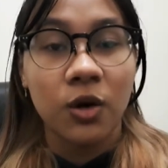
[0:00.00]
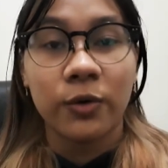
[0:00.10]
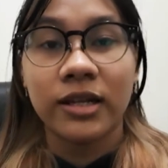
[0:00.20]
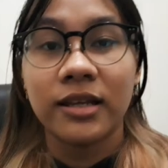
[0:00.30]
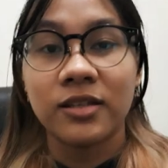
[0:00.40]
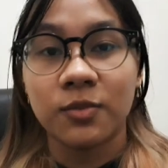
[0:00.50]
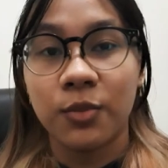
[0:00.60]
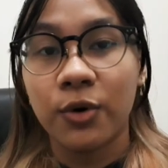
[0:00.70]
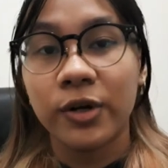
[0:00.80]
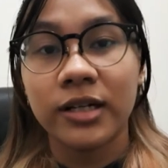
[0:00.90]
When he's
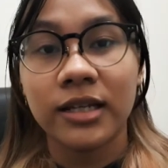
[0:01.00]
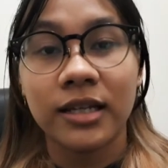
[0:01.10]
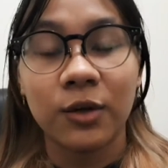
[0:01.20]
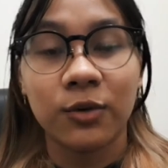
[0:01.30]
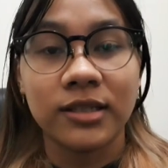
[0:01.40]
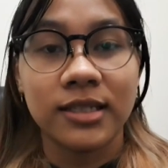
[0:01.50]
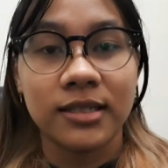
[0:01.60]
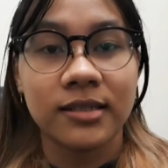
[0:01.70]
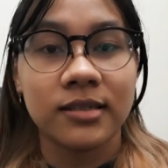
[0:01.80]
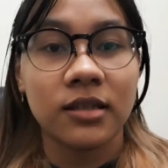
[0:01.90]
bored, he will
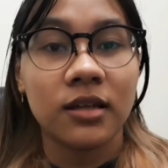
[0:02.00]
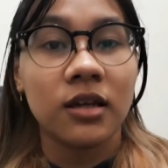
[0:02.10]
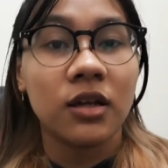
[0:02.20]
just